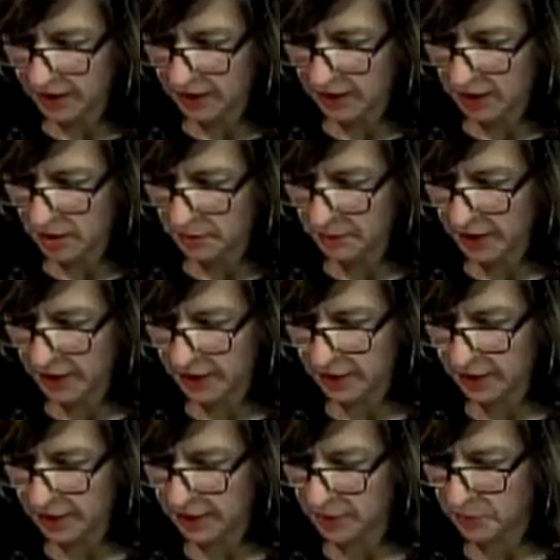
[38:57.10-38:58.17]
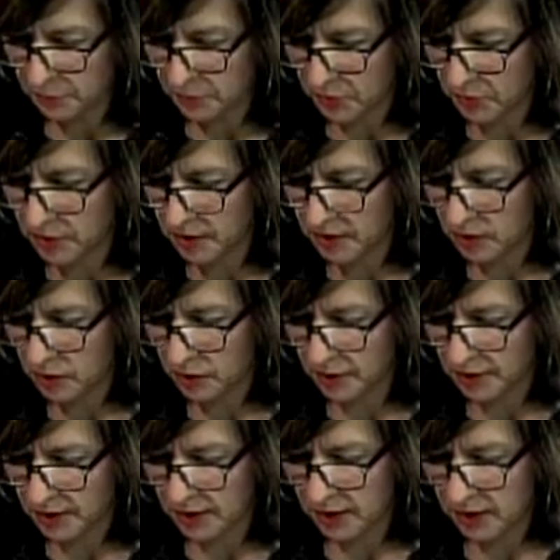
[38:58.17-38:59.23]
and come back as a person or
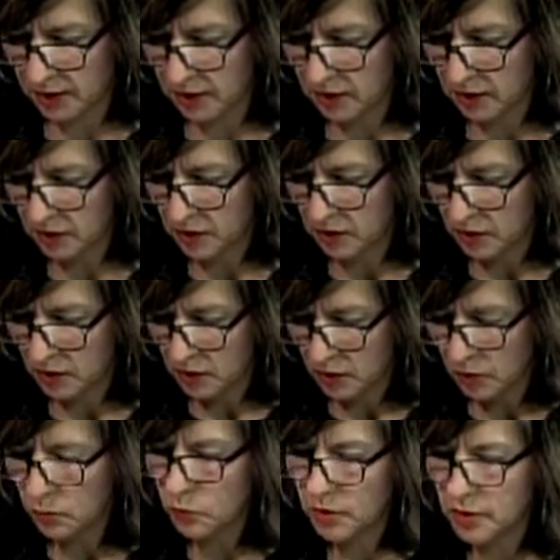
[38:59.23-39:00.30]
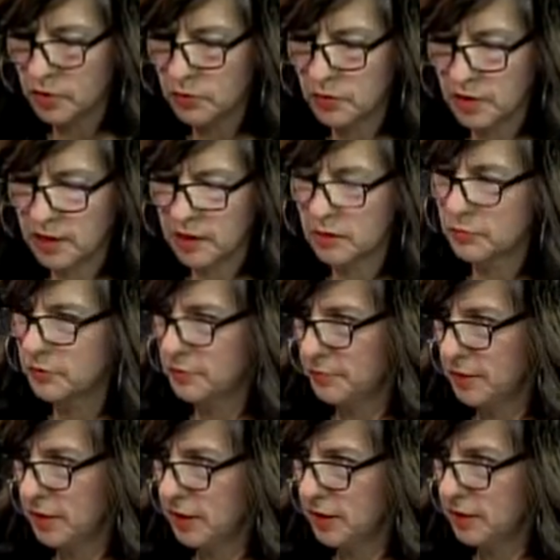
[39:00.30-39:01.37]
thing, what do you think it would
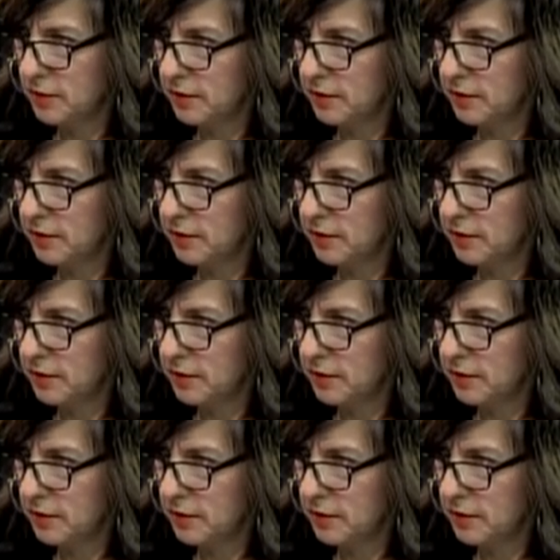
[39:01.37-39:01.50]
be?